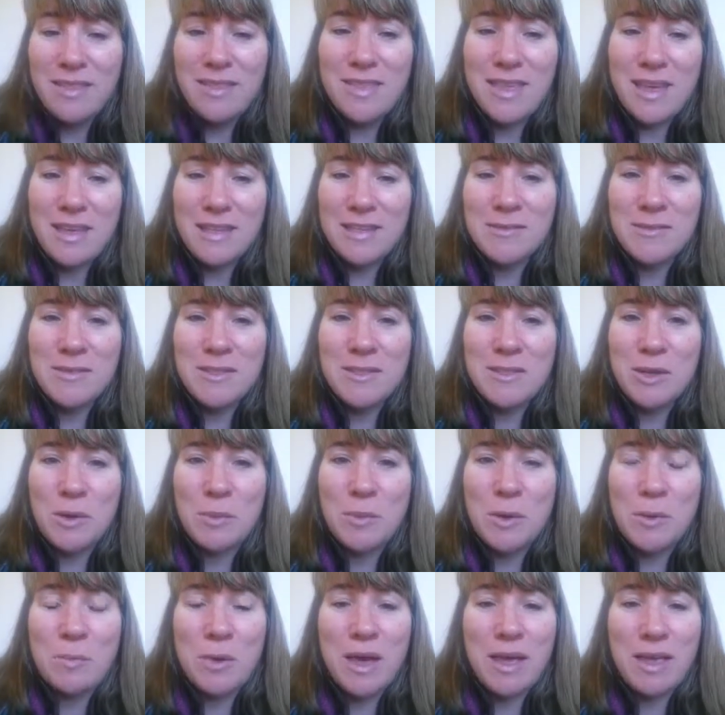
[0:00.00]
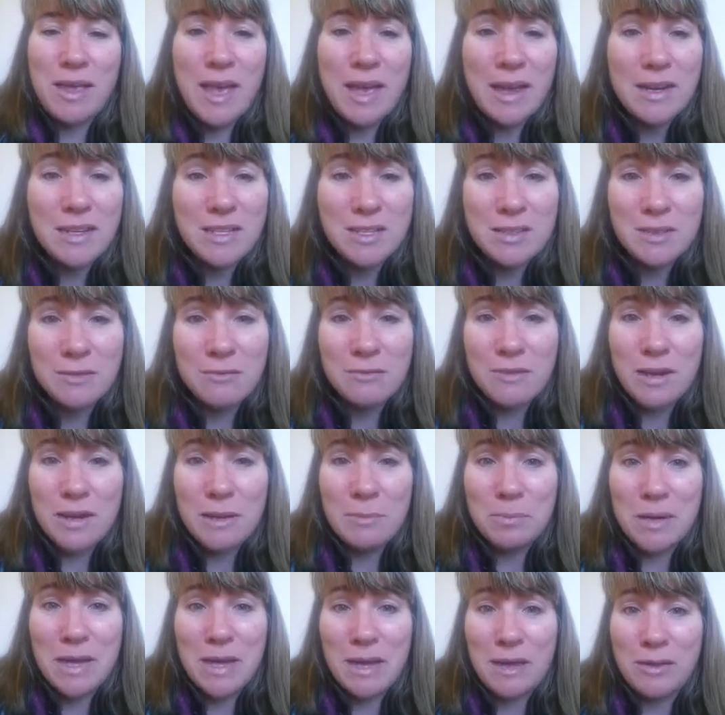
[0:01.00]
Thanks for stopping by. Catch the
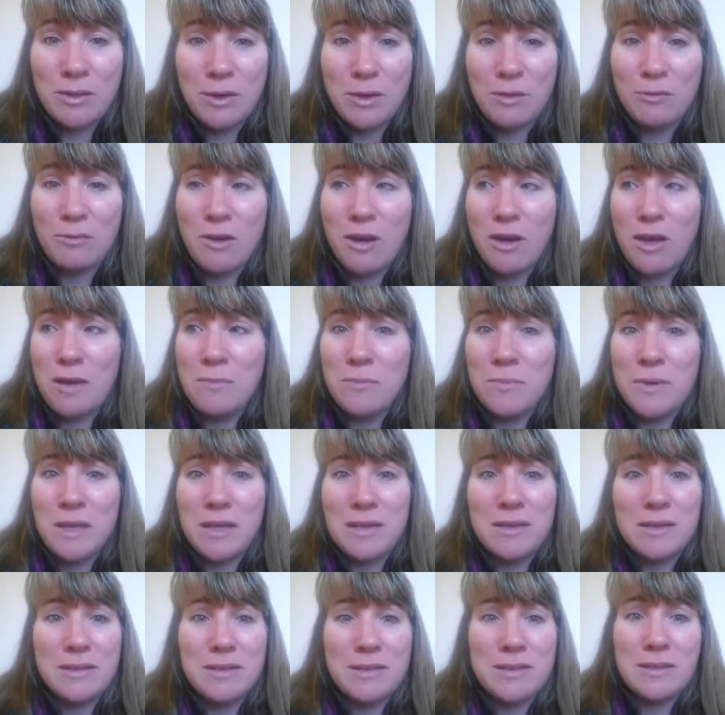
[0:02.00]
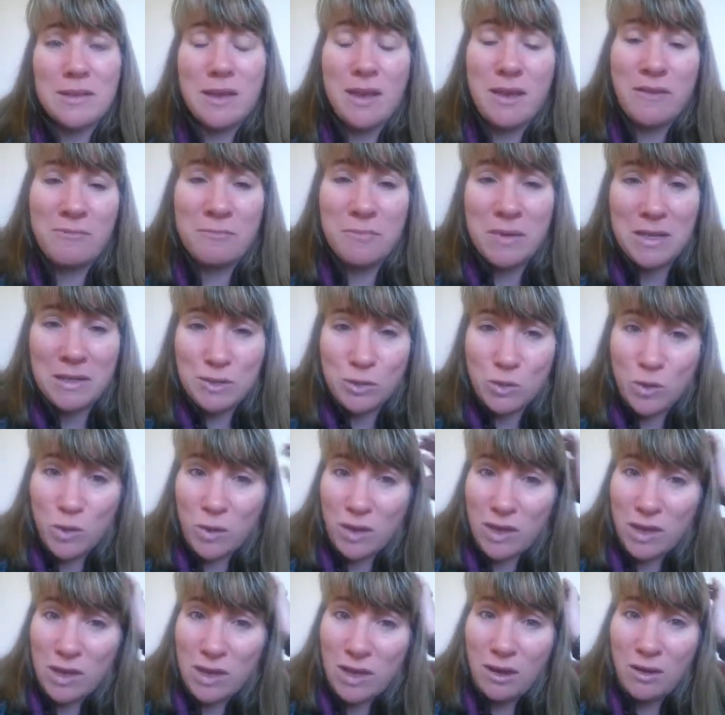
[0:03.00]
replay though, Ryan, because I've been
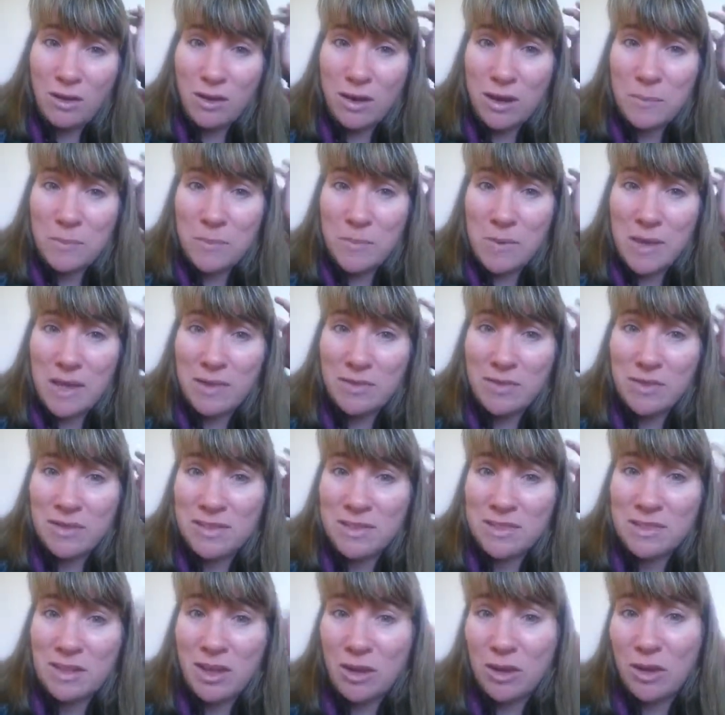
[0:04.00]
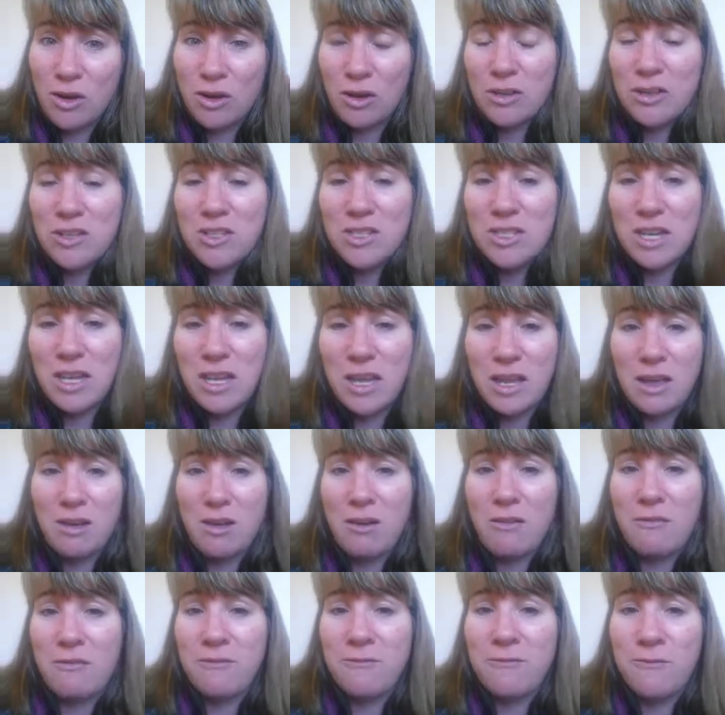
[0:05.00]
talking a lot about the psychology
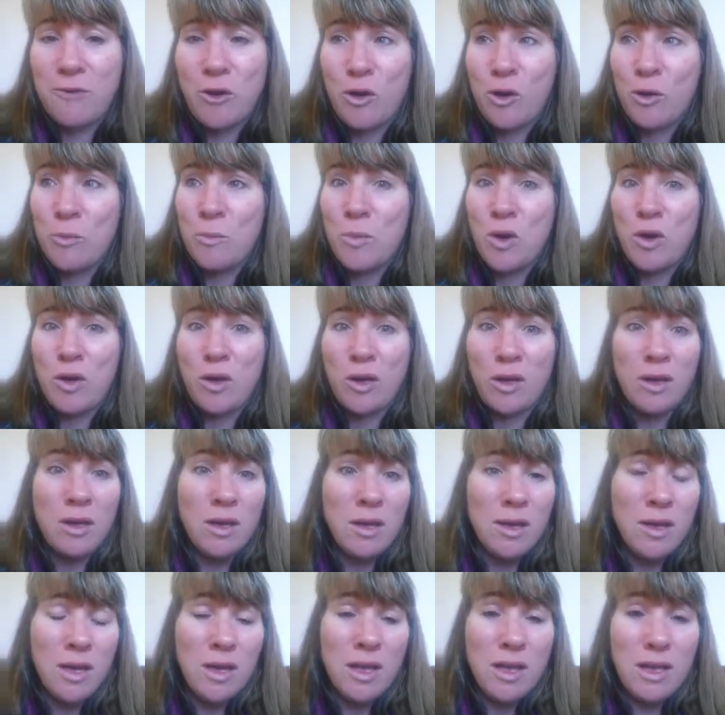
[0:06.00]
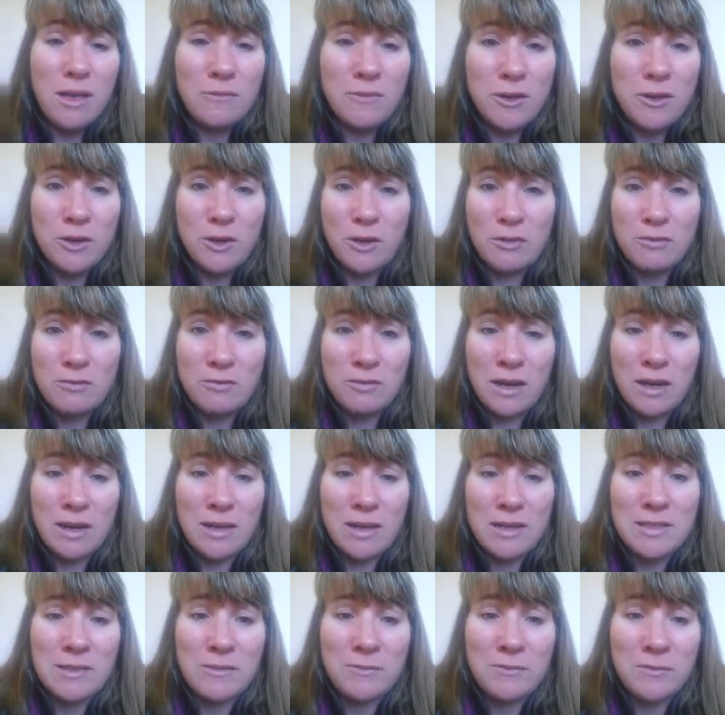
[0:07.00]
of FOMO. If you don't
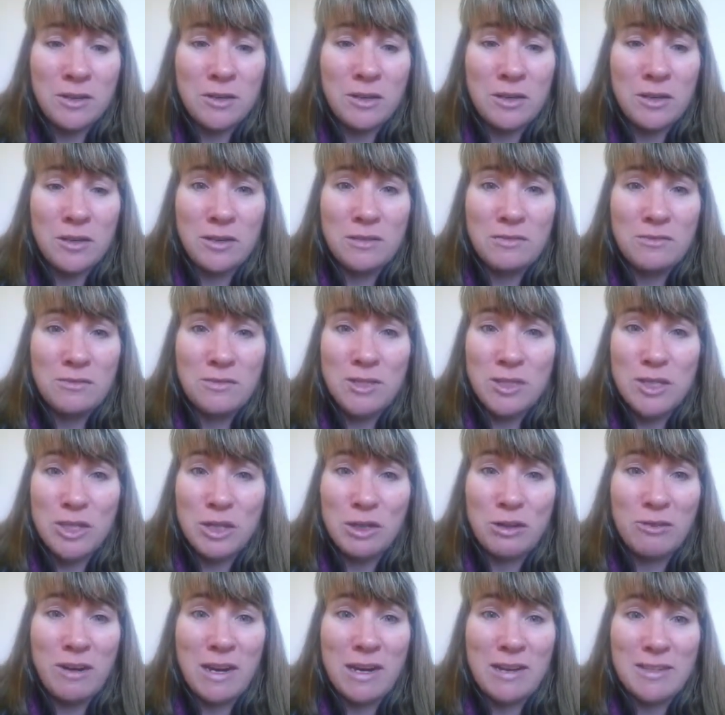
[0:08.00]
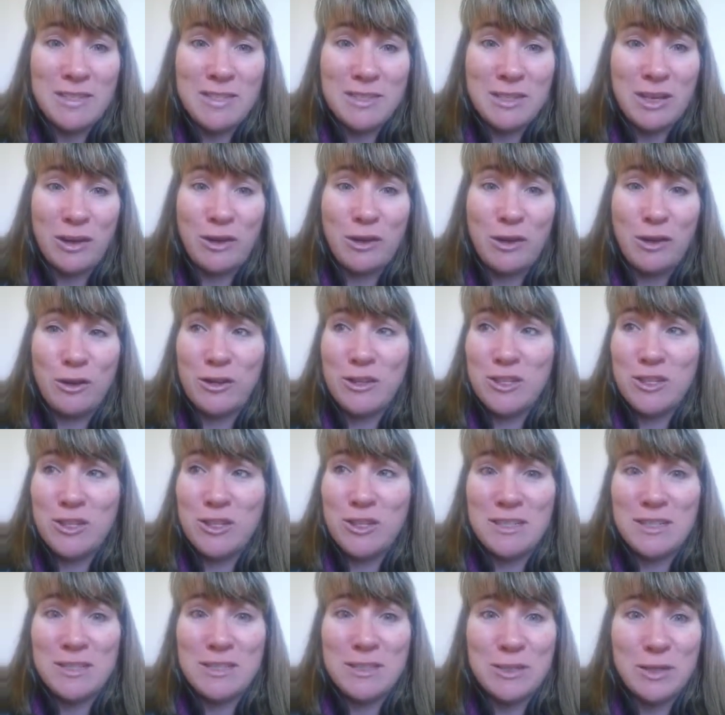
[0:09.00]
realise, I've got a degree in
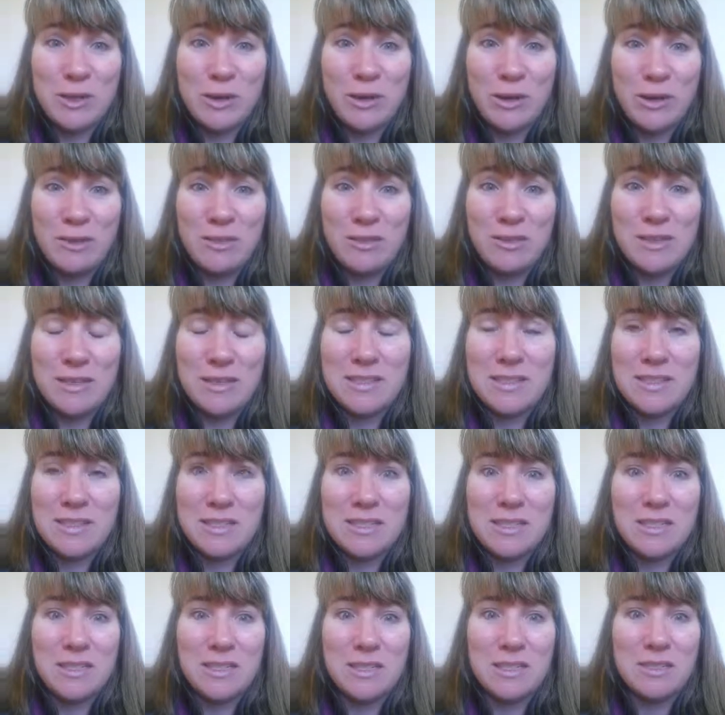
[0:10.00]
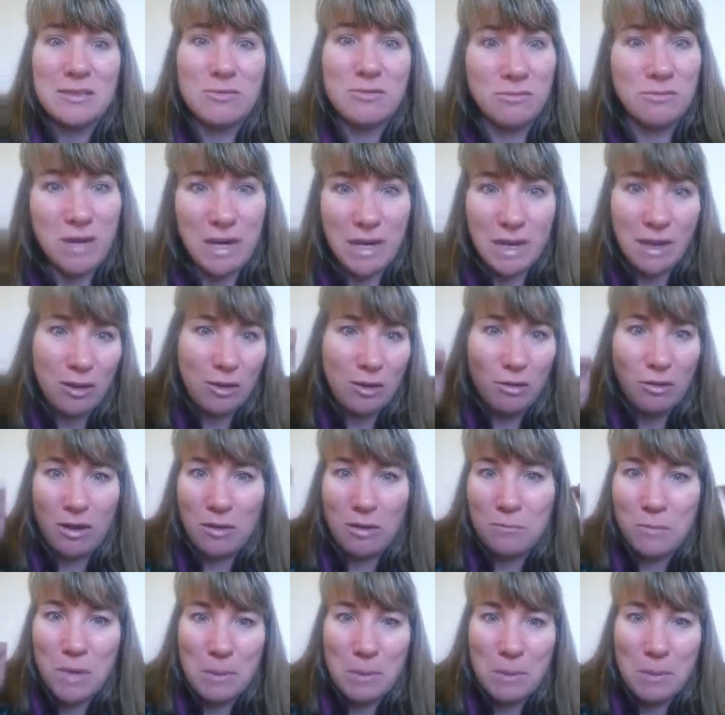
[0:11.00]
psychology, so this is just ringing all
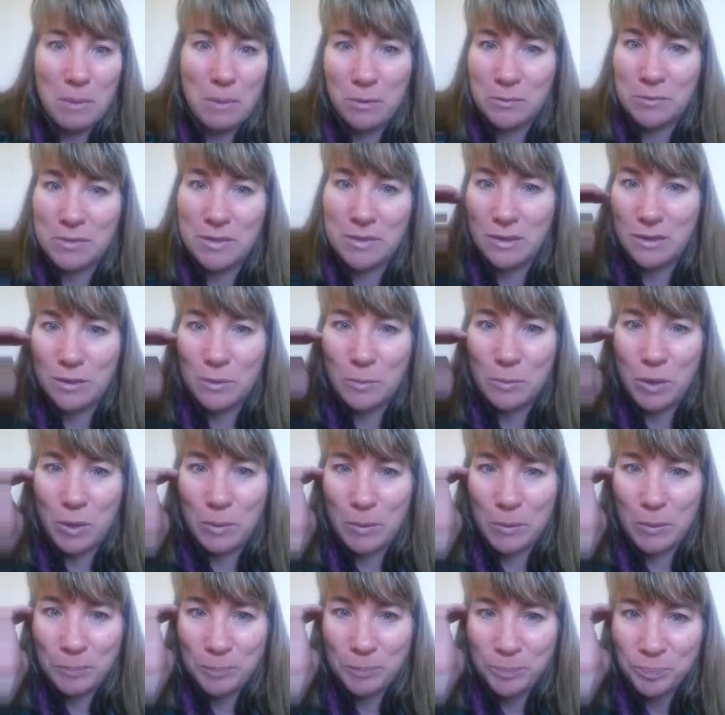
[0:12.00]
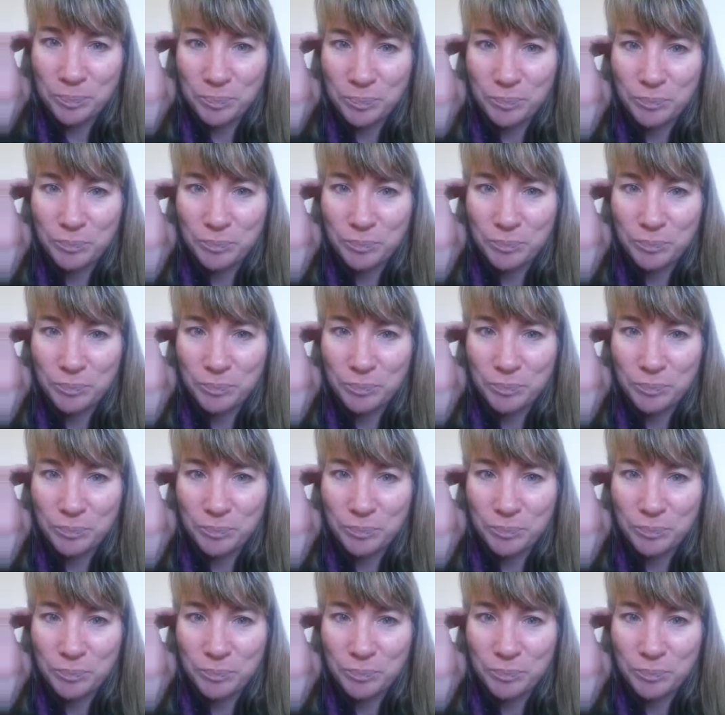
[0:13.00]
of my bells at the moment.